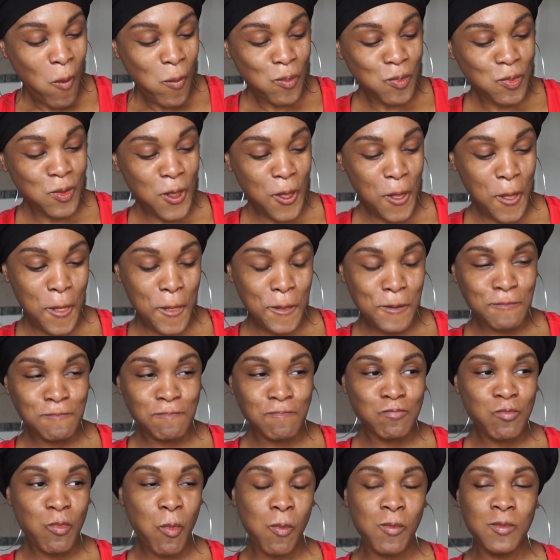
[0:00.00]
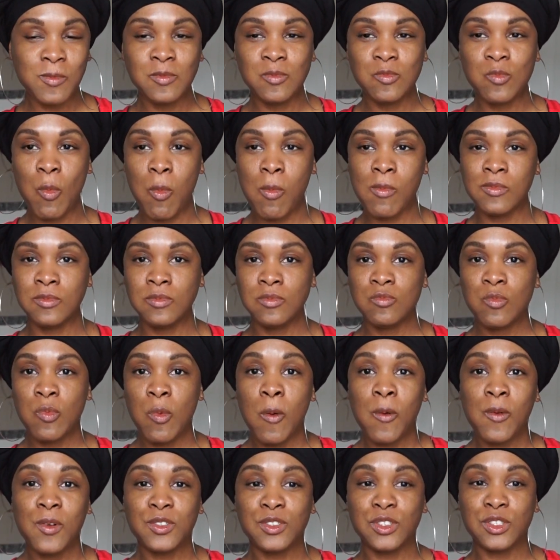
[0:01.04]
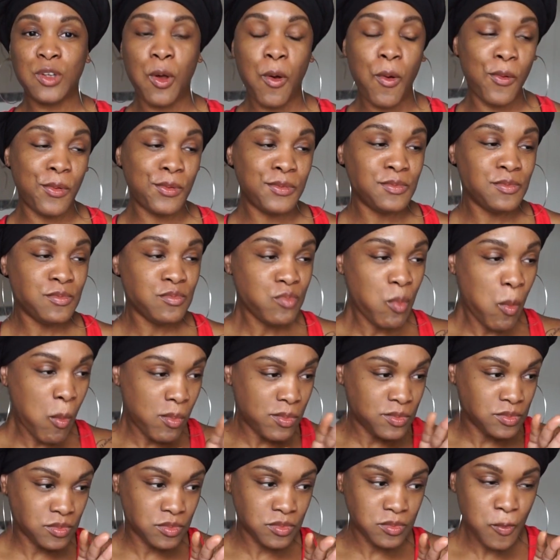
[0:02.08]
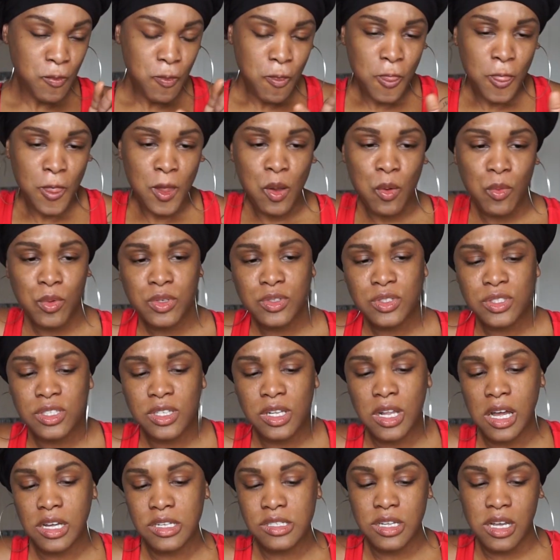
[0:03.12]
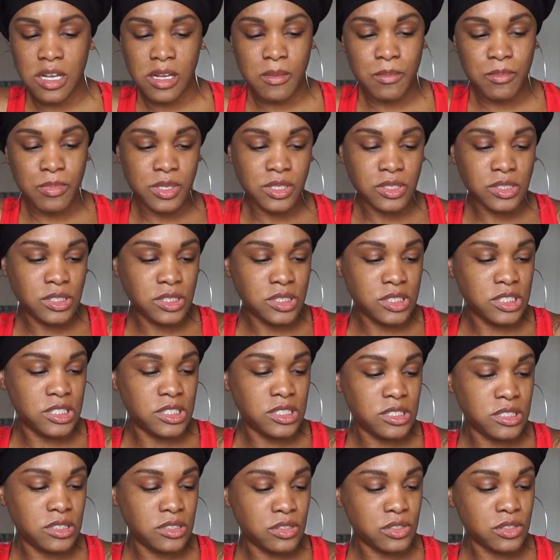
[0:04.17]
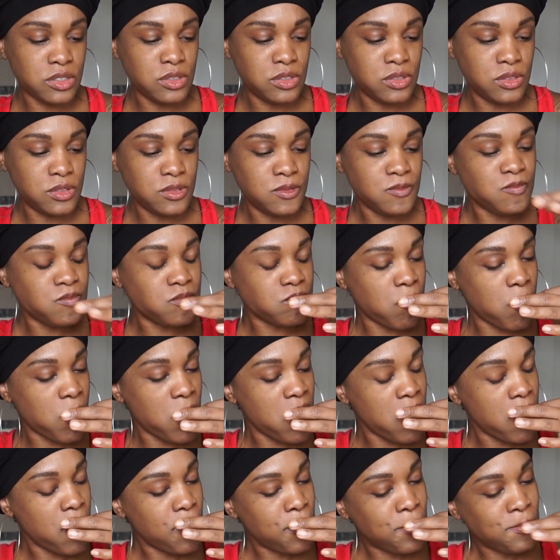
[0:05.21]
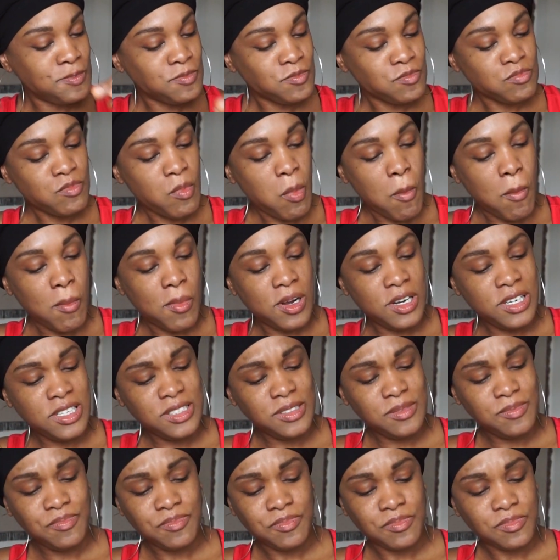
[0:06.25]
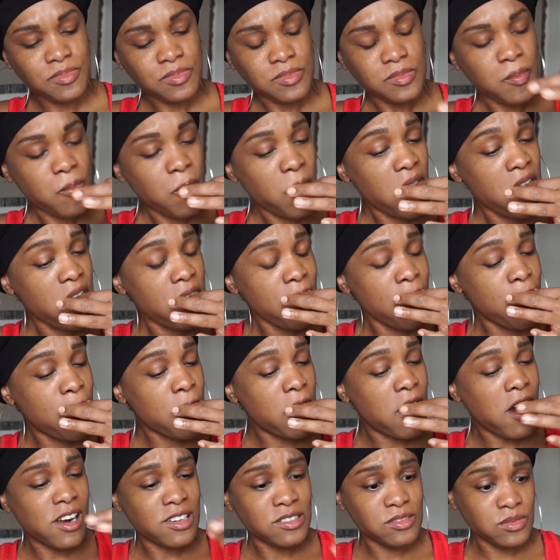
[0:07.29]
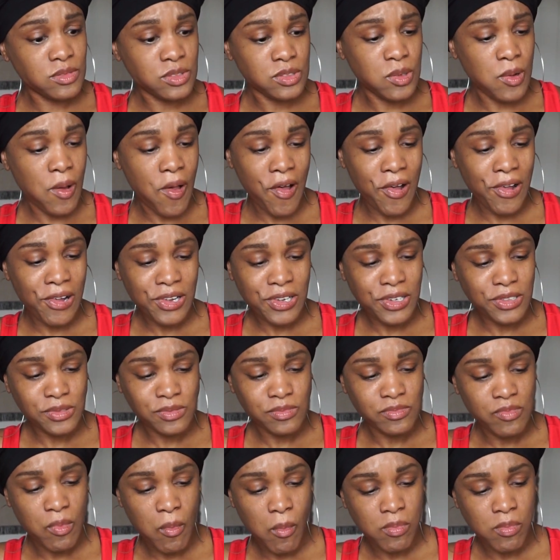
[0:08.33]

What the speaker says: Like, so we used to like taking pictures in school, and I don't know how